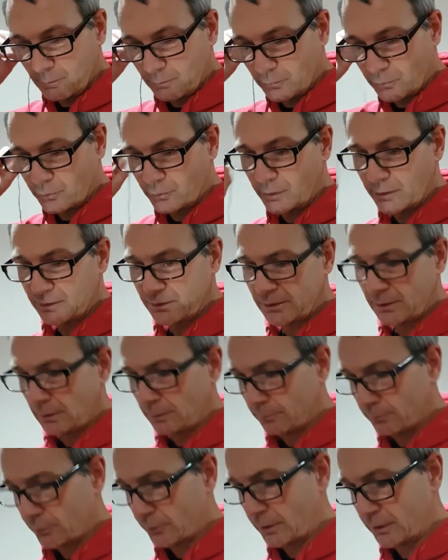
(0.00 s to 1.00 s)
pretty
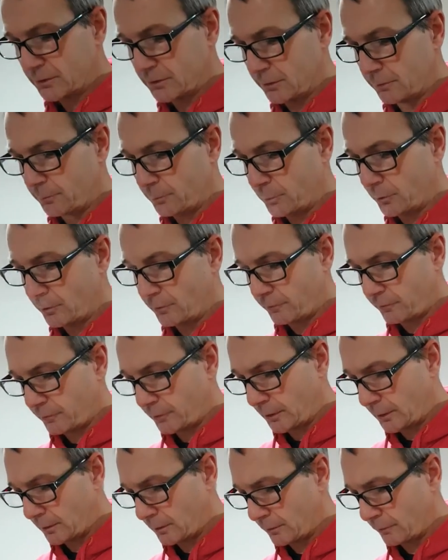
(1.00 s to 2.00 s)
impressive for
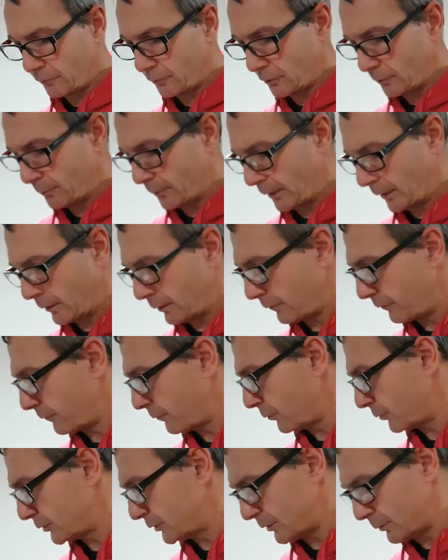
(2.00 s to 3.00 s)
a pair of
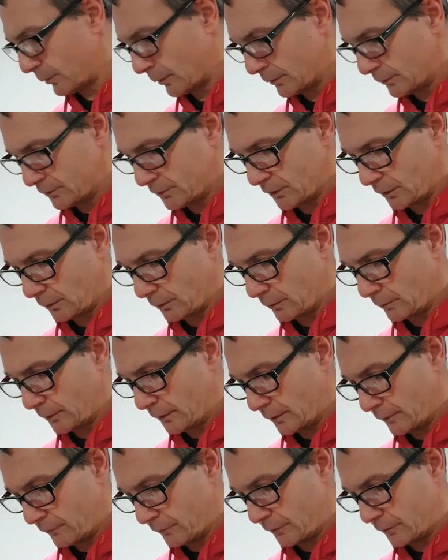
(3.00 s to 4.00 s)

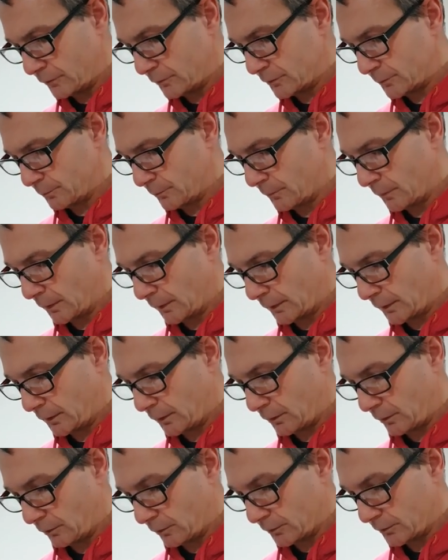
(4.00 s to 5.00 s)
$41 earphones, my
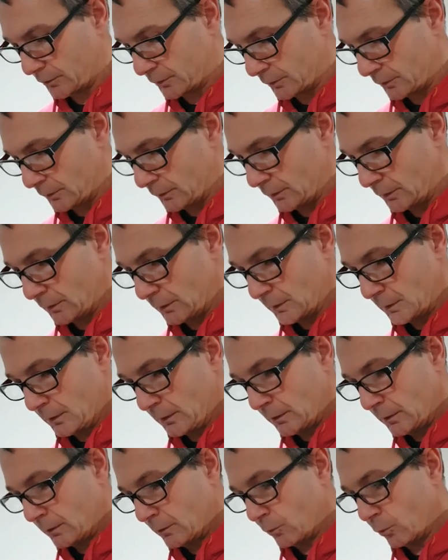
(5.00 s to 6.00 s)
god.
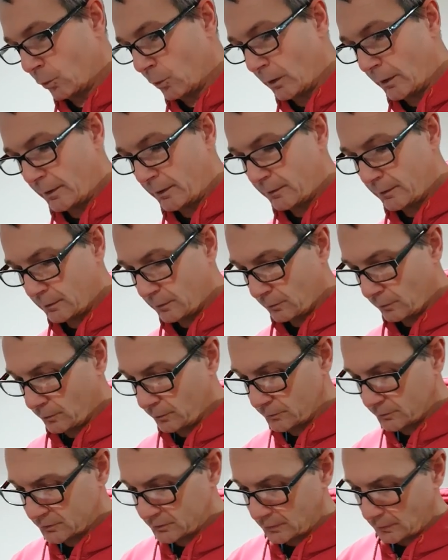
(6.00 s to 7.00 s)
Why they're not
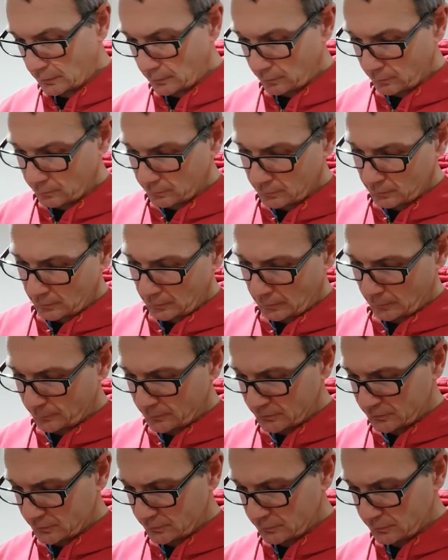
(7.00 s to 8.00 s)
on sale on
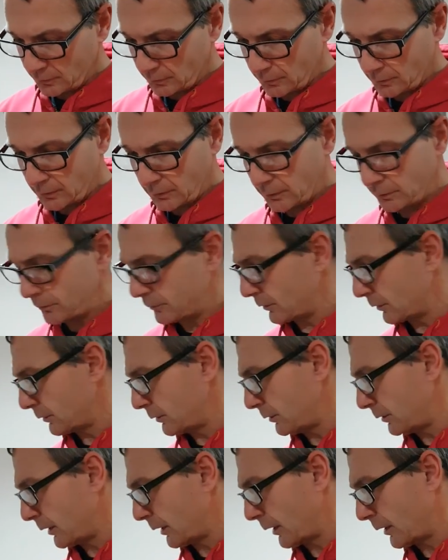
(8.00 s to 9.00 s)
Amazon.co.uk,
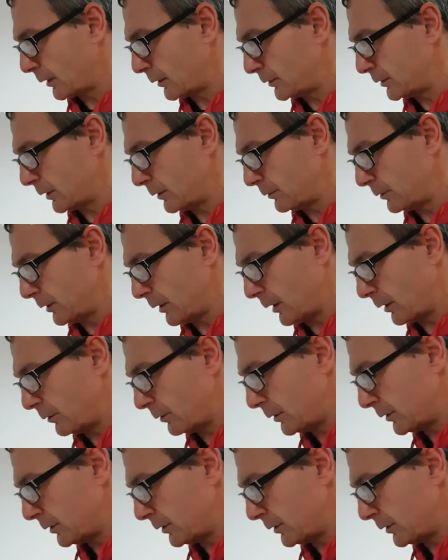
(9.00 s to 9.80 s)
I don't know,